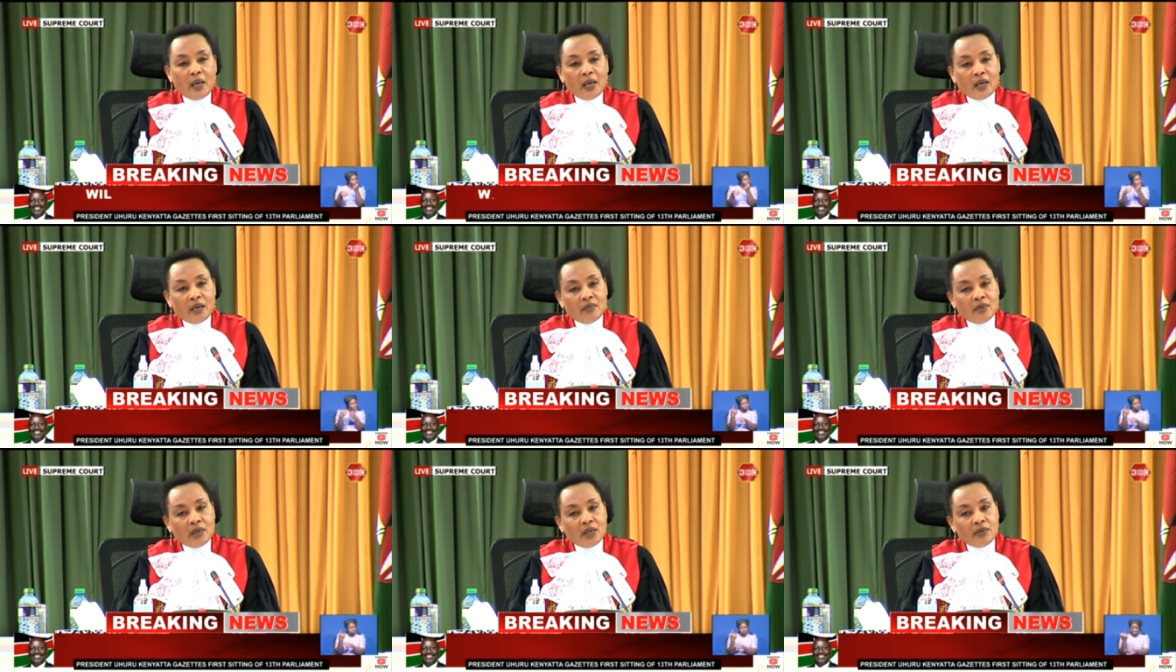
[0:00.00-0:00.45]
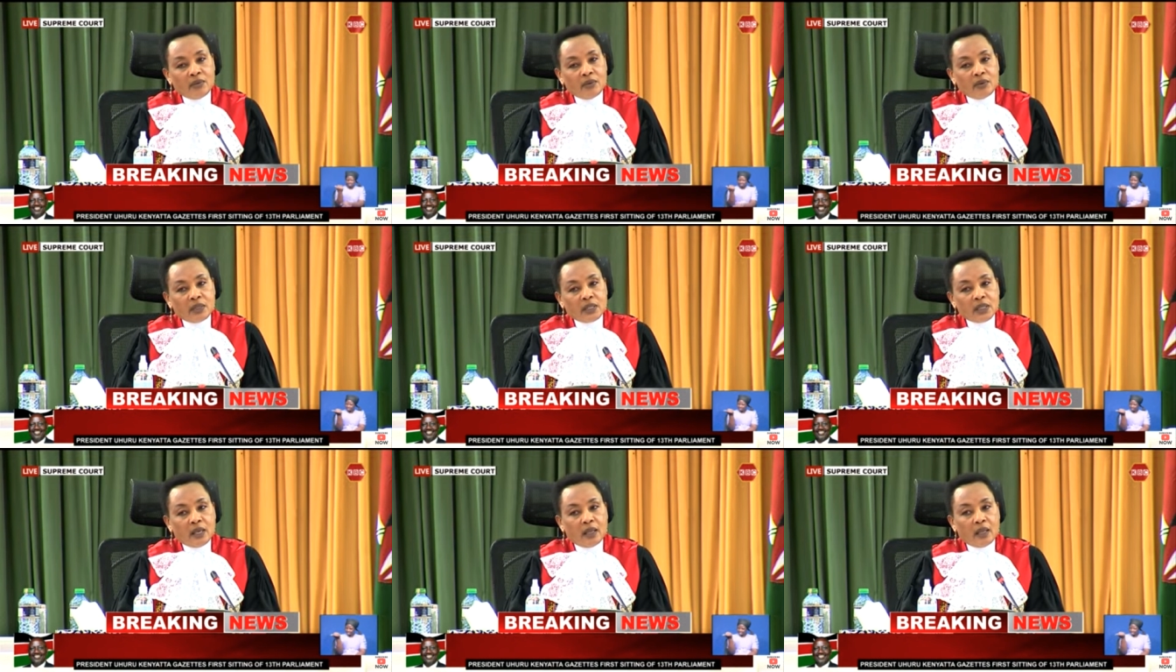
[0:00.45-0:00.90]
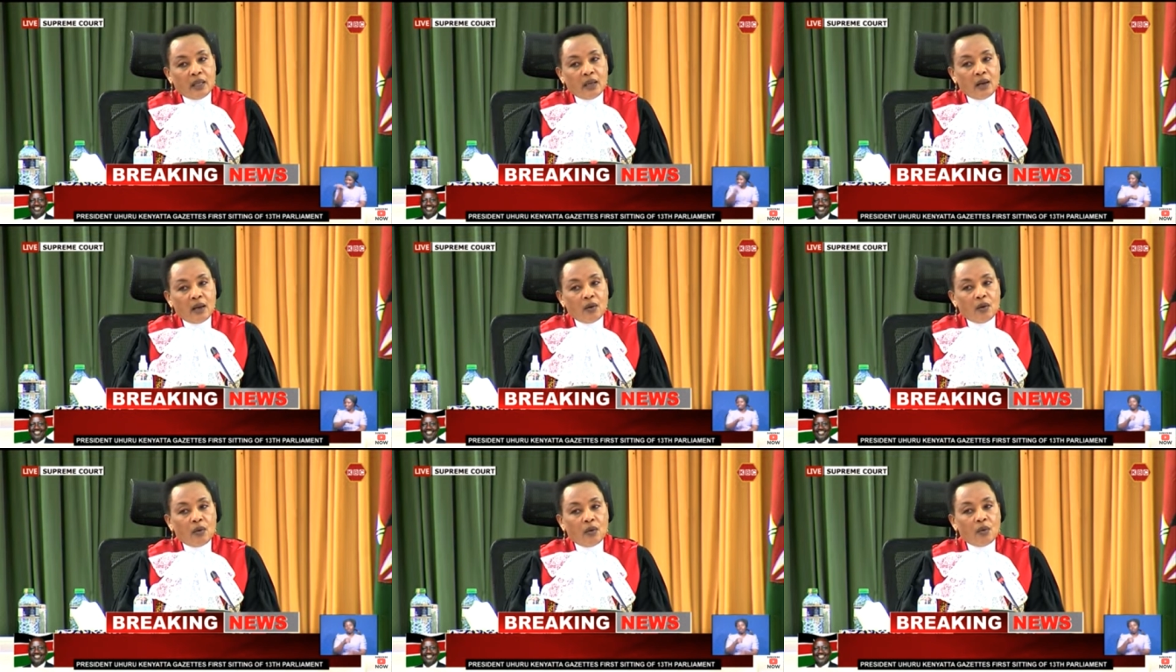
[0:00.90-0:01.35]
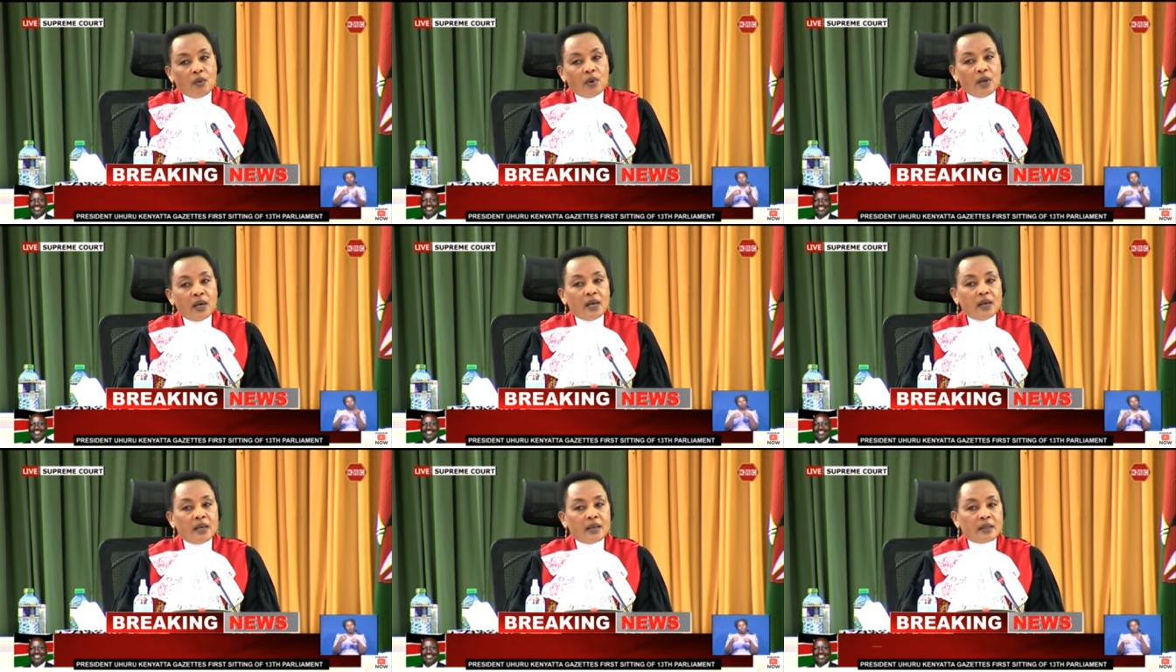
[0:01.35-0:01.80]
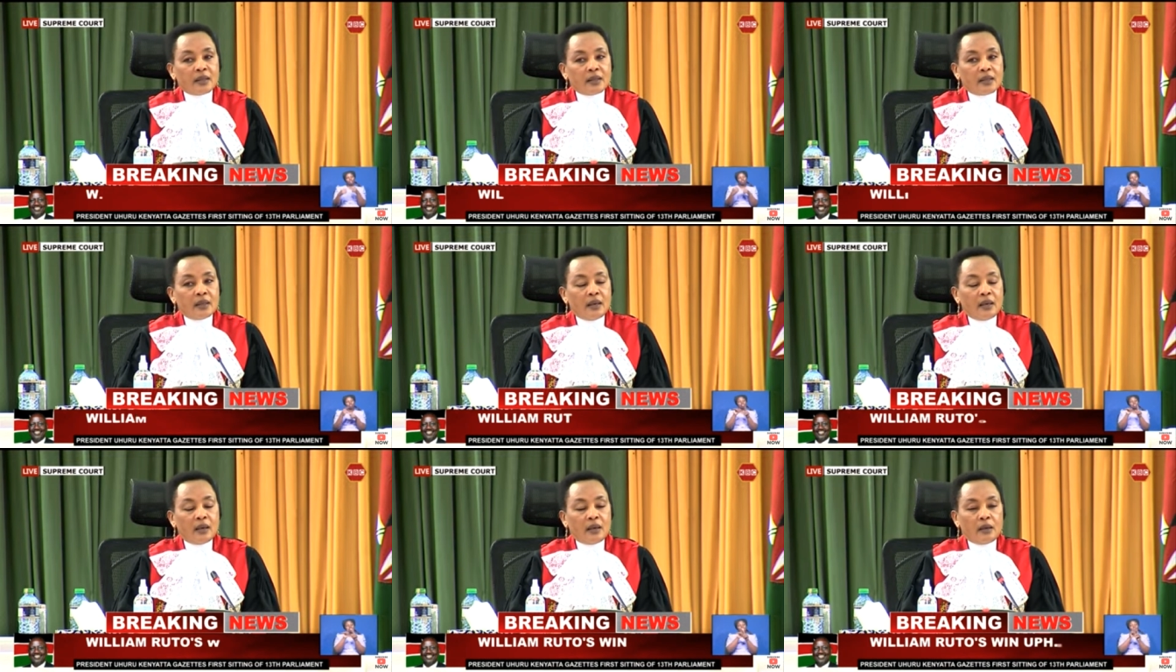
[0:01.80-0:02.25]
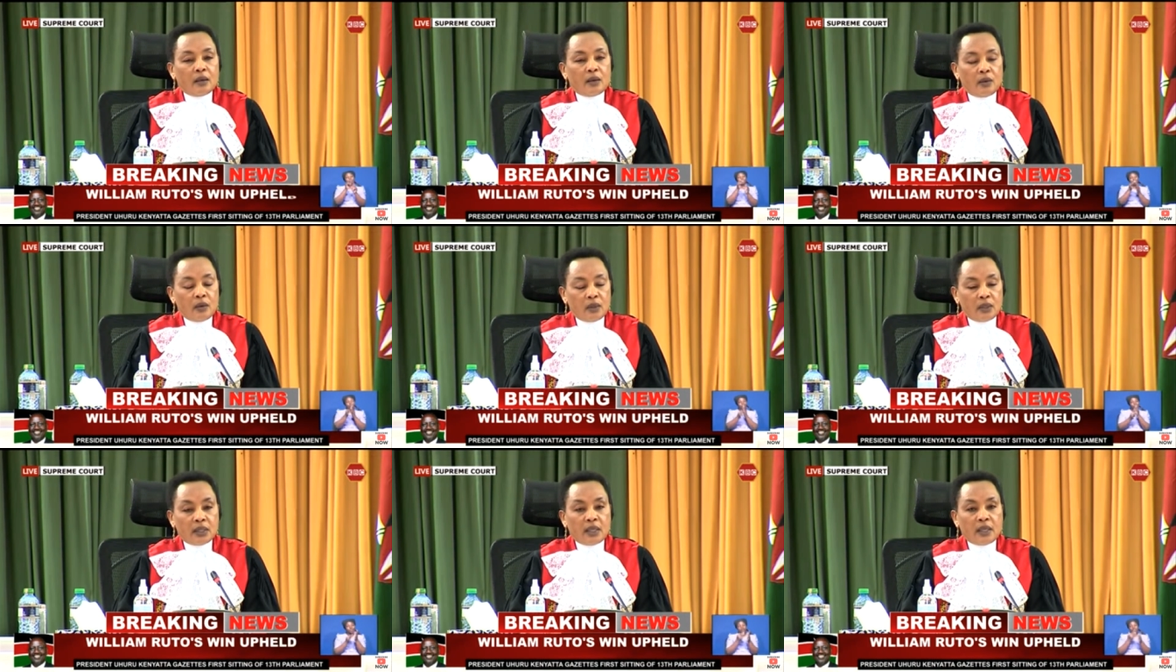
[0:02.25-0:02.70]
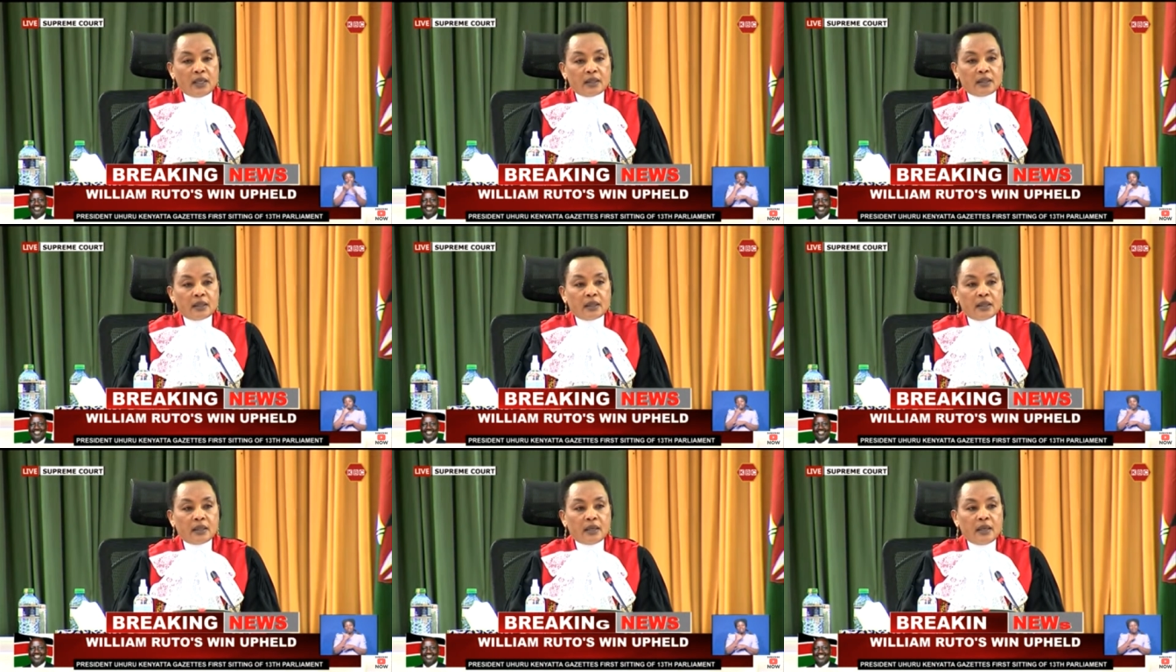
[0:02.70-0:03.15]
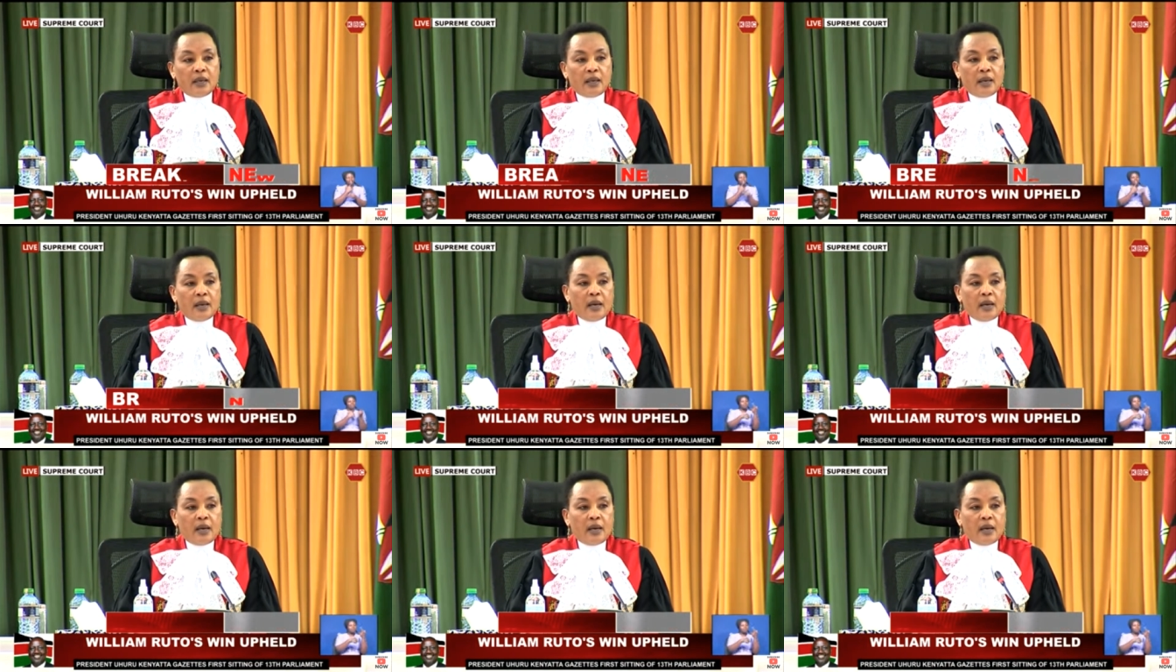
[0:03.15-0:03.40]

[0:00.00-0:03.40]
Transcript: And even if we say there are no winners and losers,